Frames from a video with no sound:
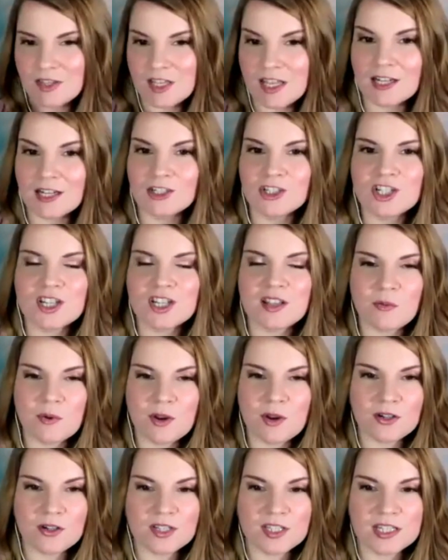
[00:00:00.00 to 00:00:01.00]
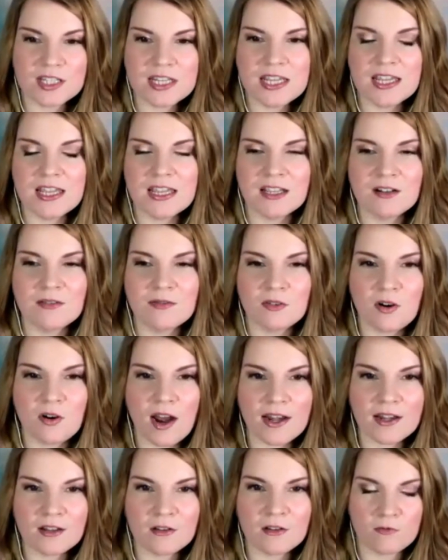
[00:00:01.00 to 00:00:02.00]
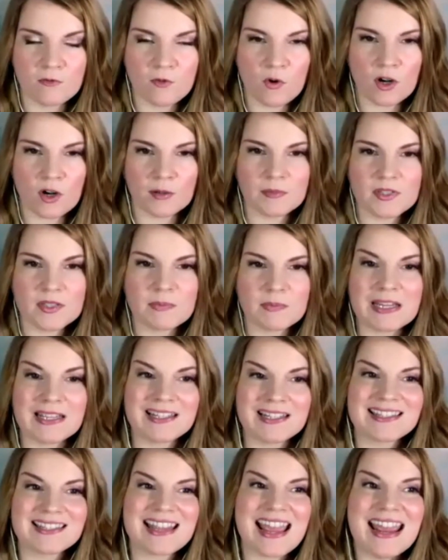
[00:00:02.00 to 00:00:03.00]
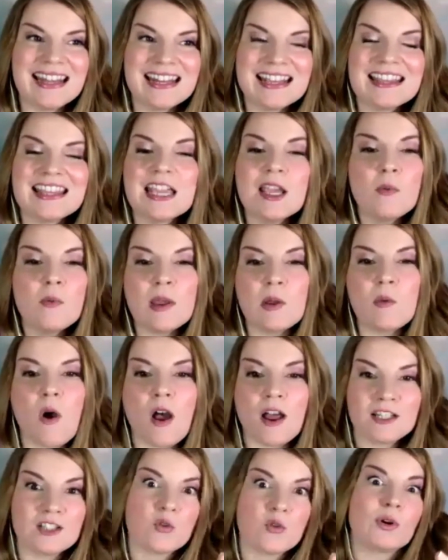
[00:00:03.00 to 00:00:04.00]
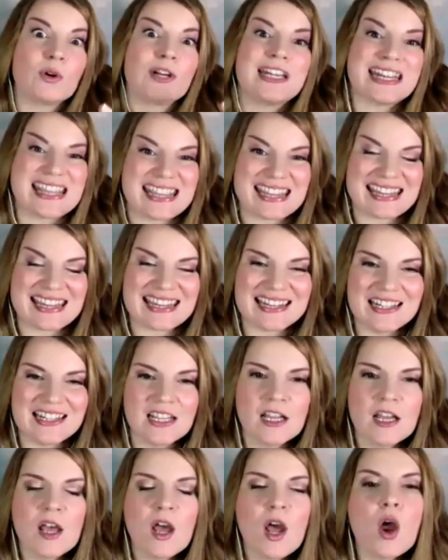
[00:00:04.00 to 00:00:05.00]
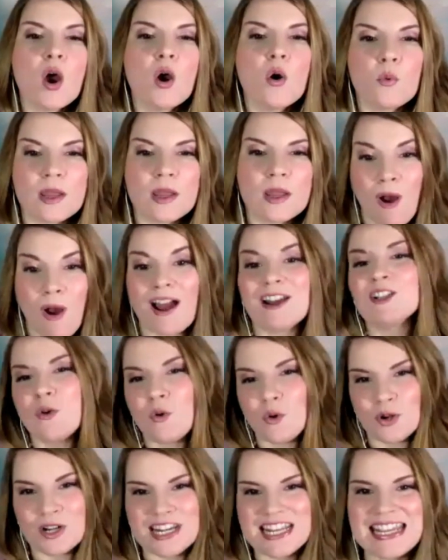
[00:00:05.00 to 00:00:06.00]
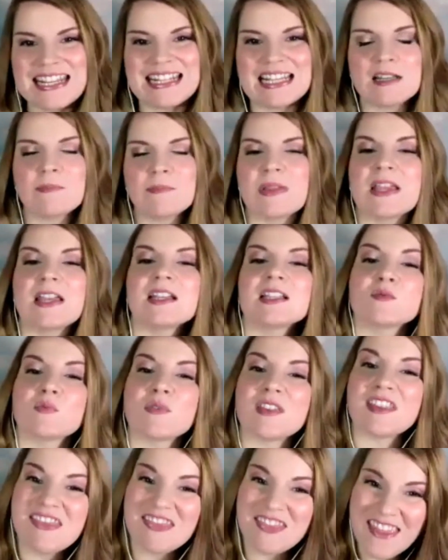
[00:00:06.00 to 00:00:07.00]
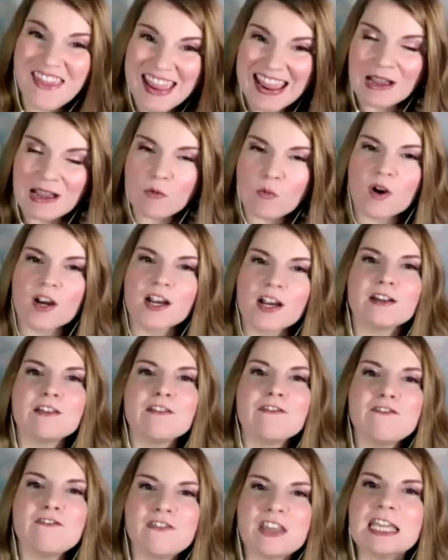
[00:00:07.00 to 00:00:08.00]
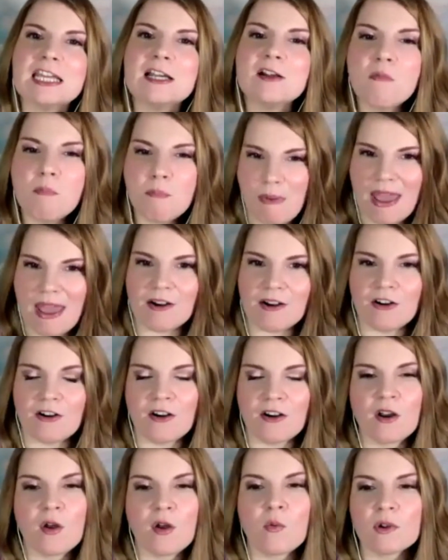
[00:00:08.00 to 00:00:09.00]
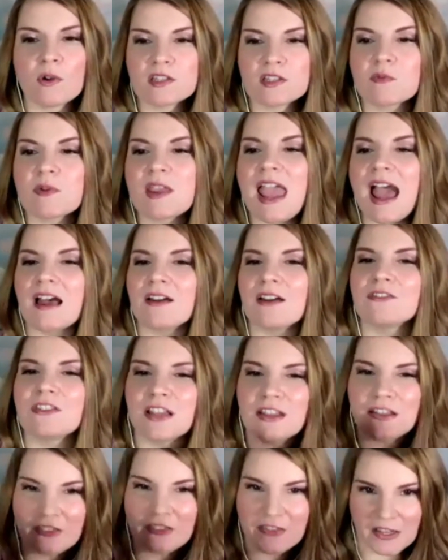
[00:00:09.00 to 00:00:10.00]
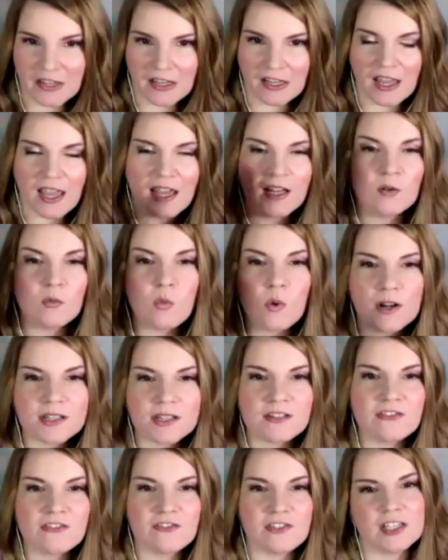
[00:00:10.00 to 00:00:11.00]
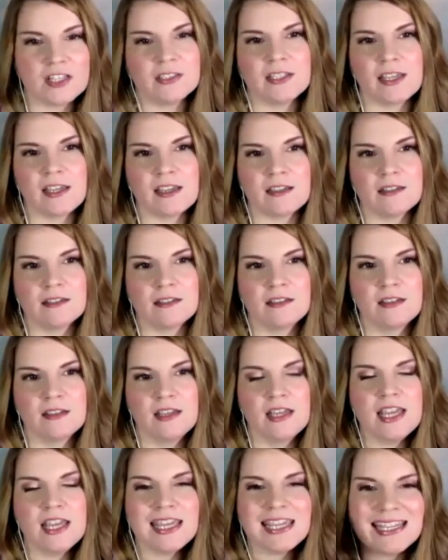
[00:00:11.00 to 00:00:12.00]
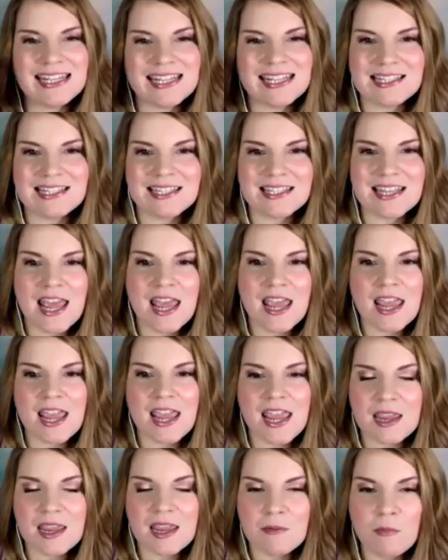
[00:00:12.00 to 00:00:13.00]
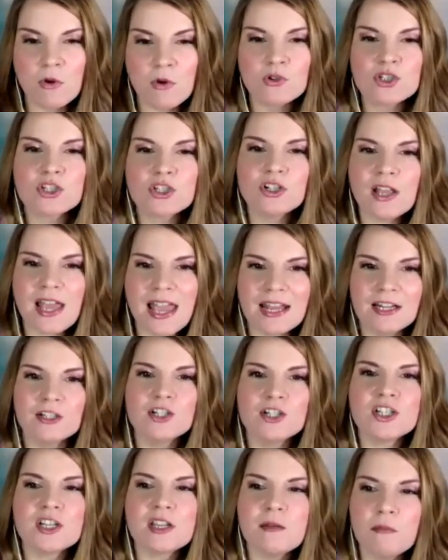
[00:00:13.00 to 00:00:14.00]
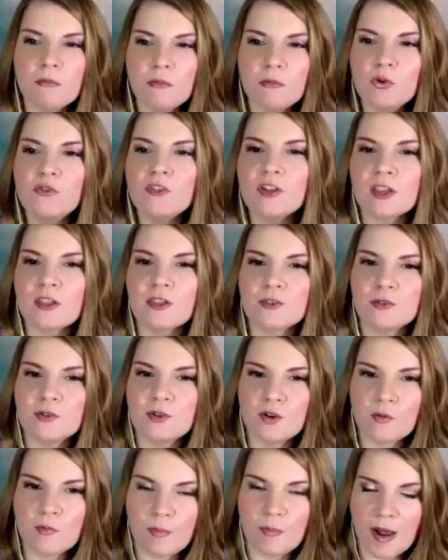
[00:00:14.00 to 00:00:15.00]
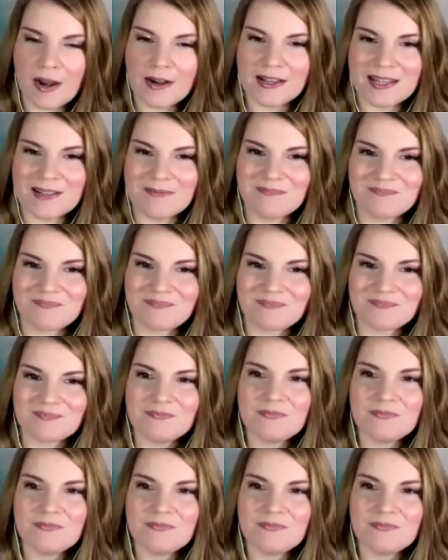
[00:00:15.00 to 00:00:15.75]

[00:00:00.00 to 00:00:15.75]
of the energy that we are seeking in a variety of forms because anything we want or need, we want or need it because we think we're going to feel better once we have that thing. And what is a feeling? It is emotional energy moving through your body.